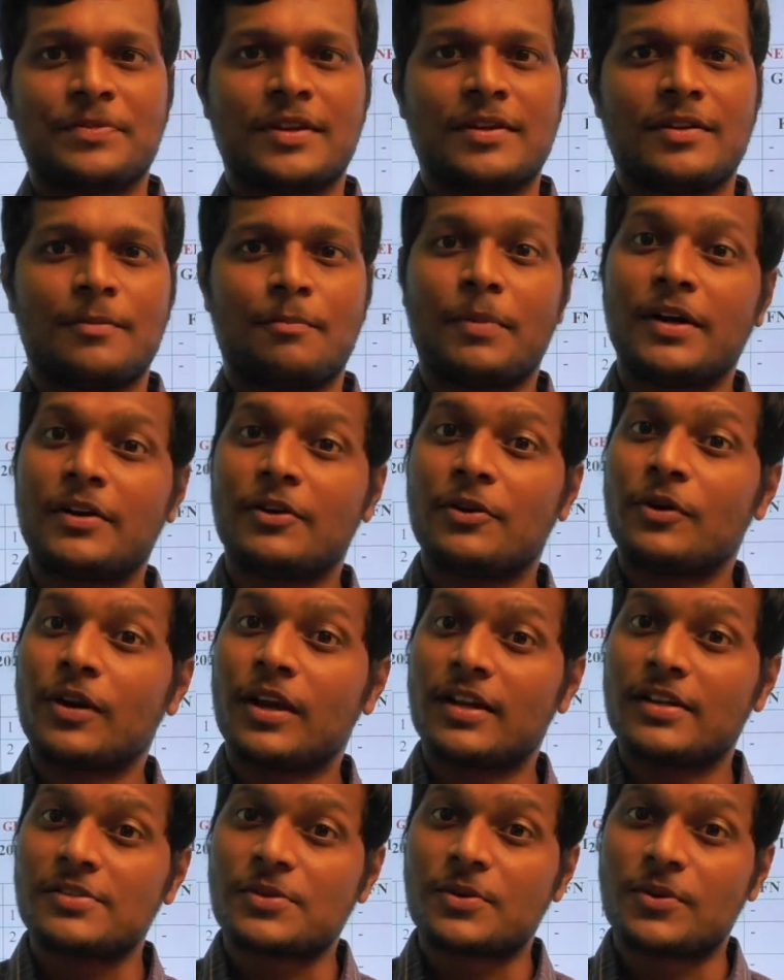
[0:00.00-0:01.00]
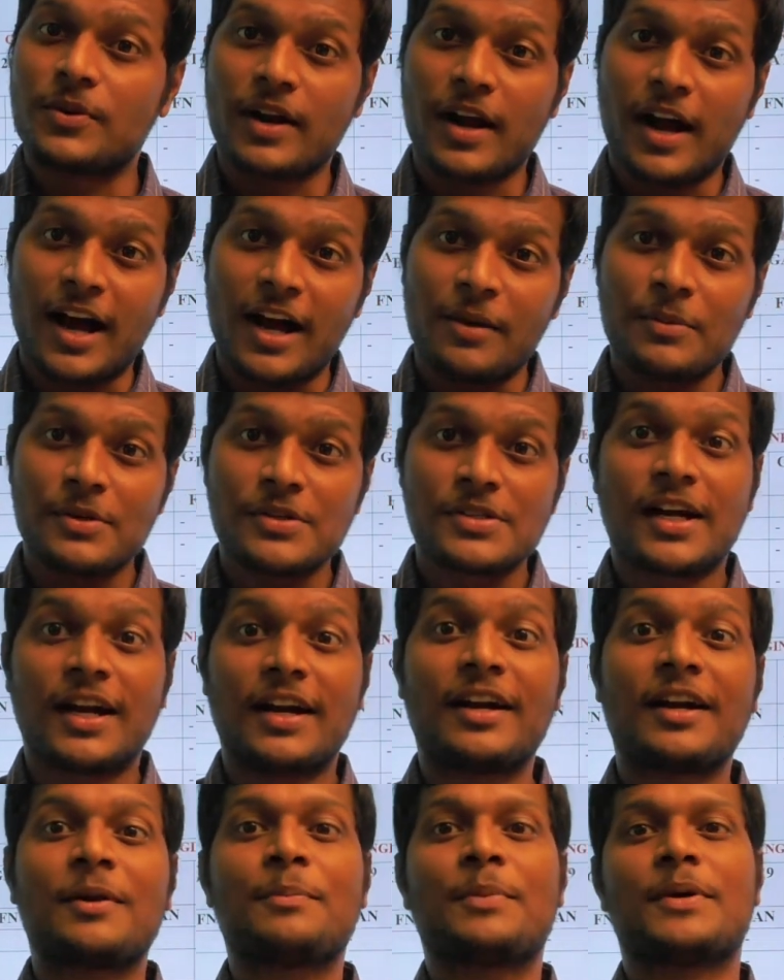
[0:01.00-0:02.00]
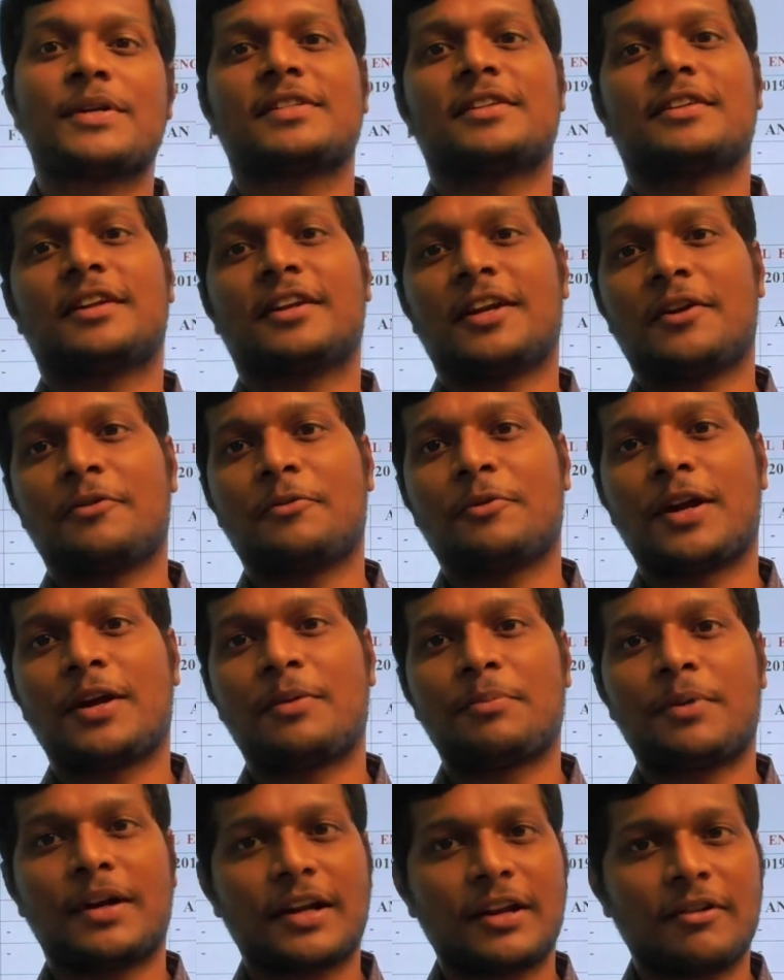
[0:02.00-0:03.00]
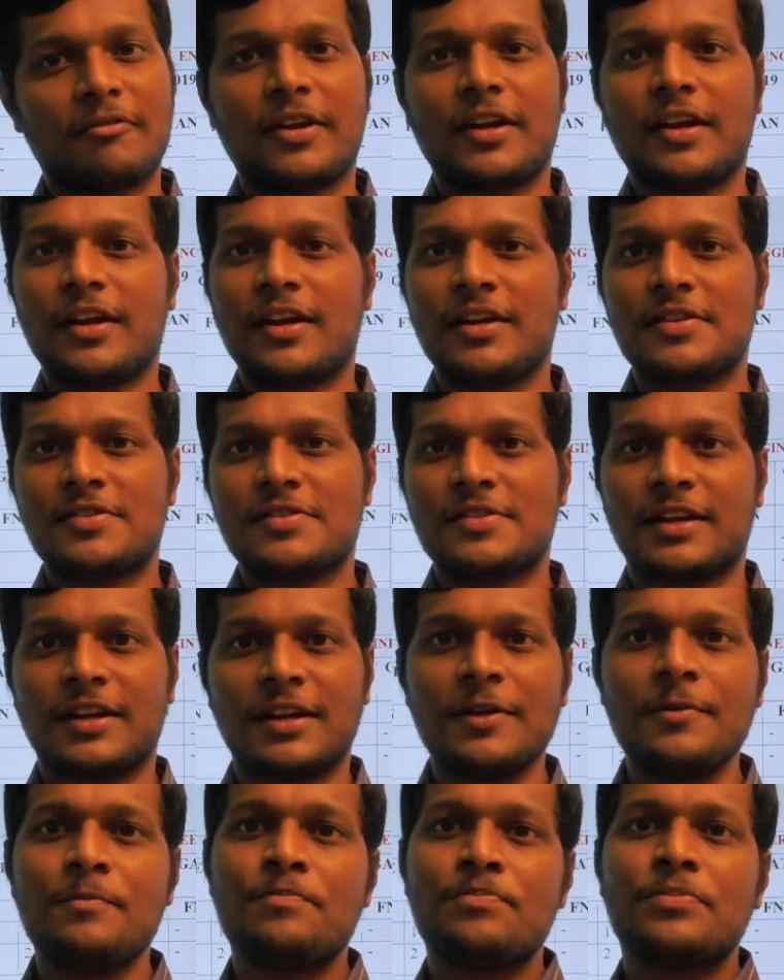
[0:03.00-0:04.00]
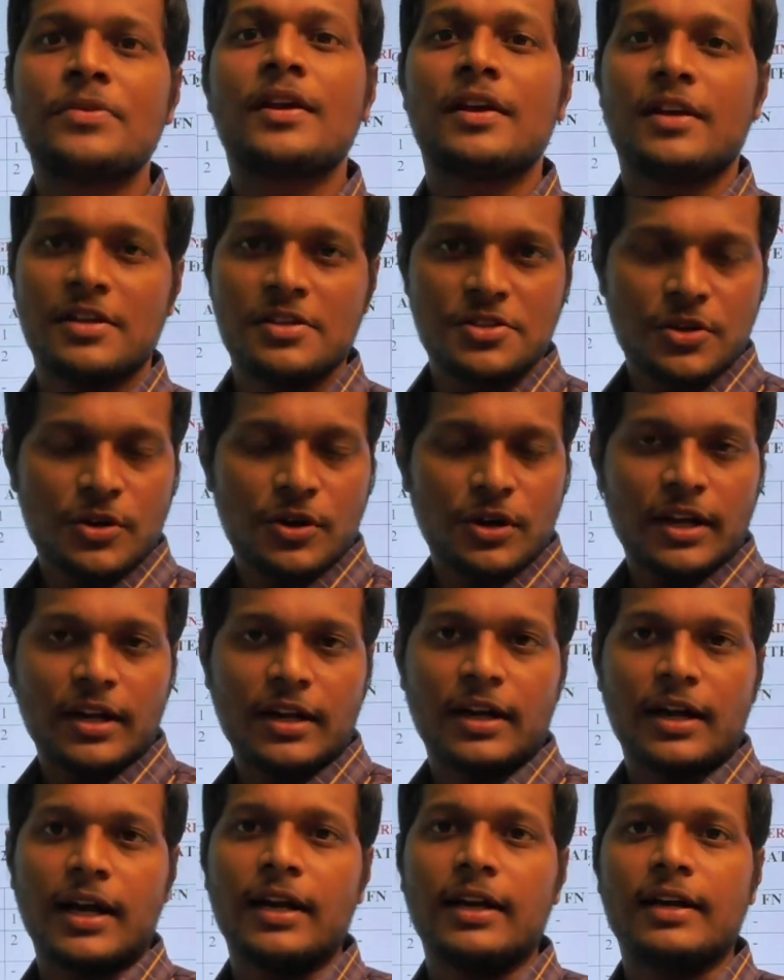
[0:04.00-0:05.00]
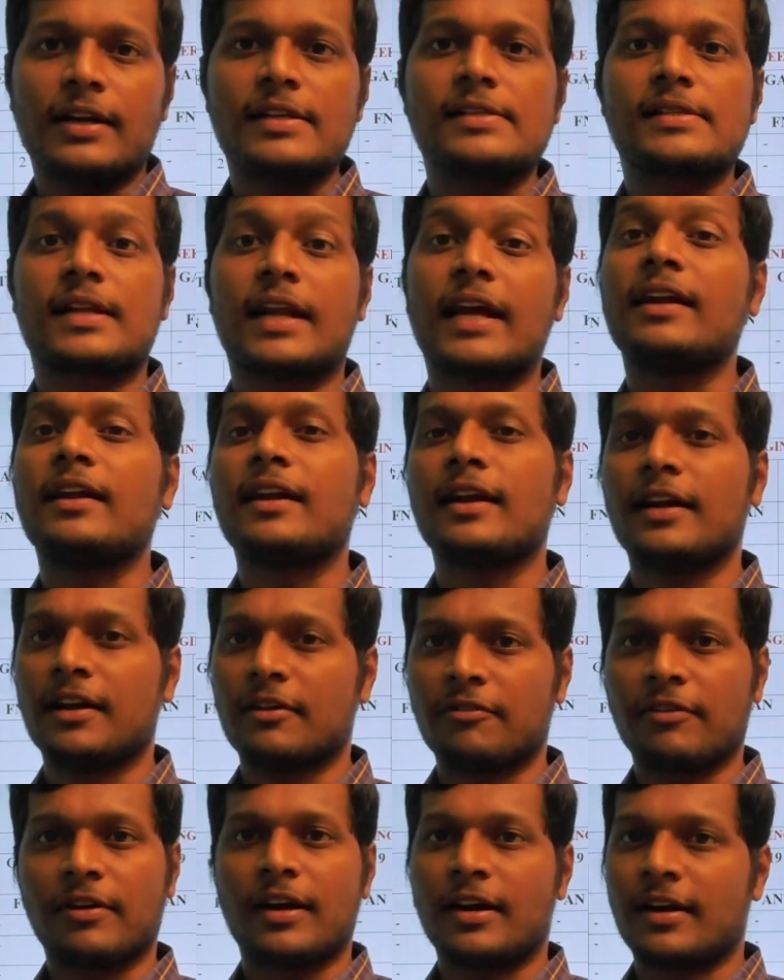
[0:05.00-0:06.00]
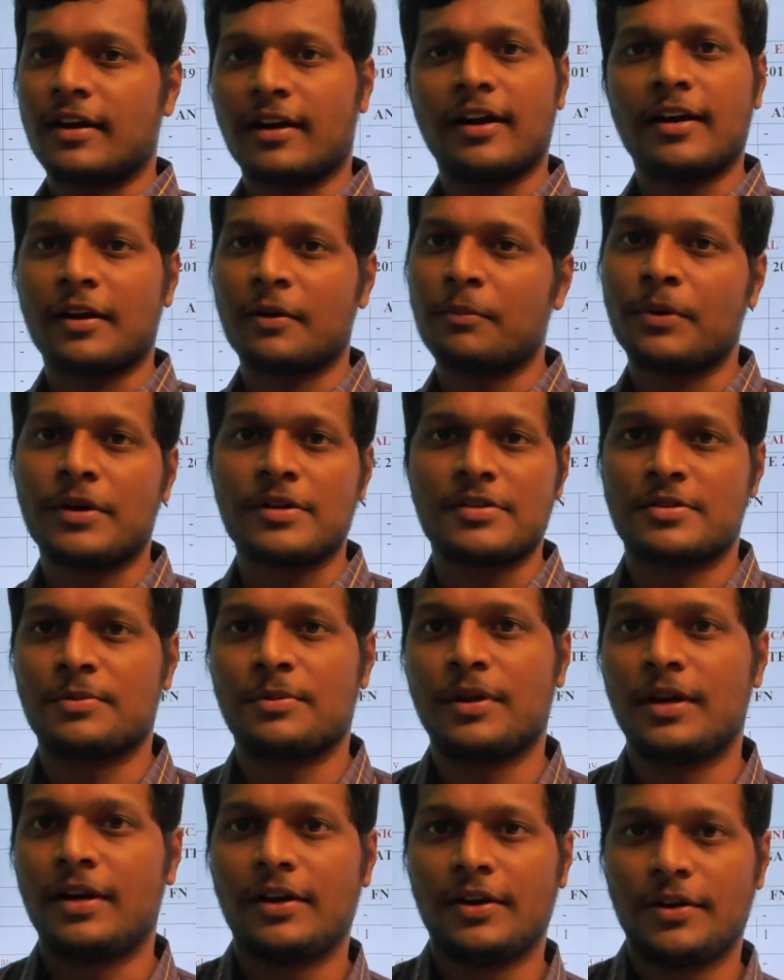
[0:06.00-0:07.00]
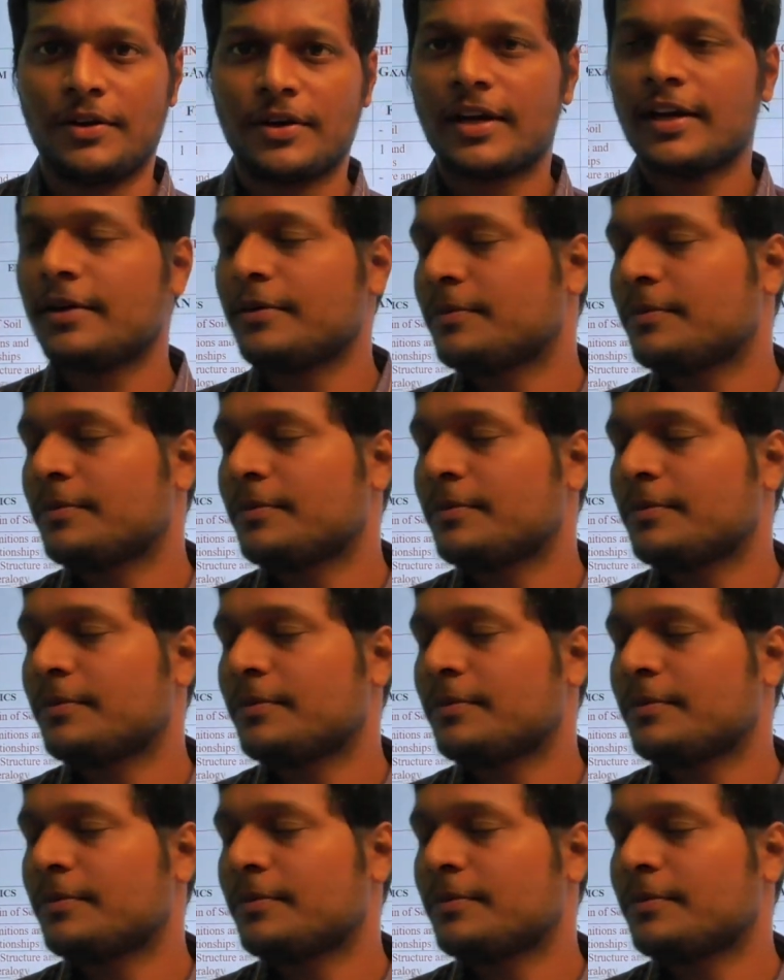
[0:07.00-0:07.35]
but you can score almost 100% in environmental very easily in geotechnical it is slightly difficult not impossible okay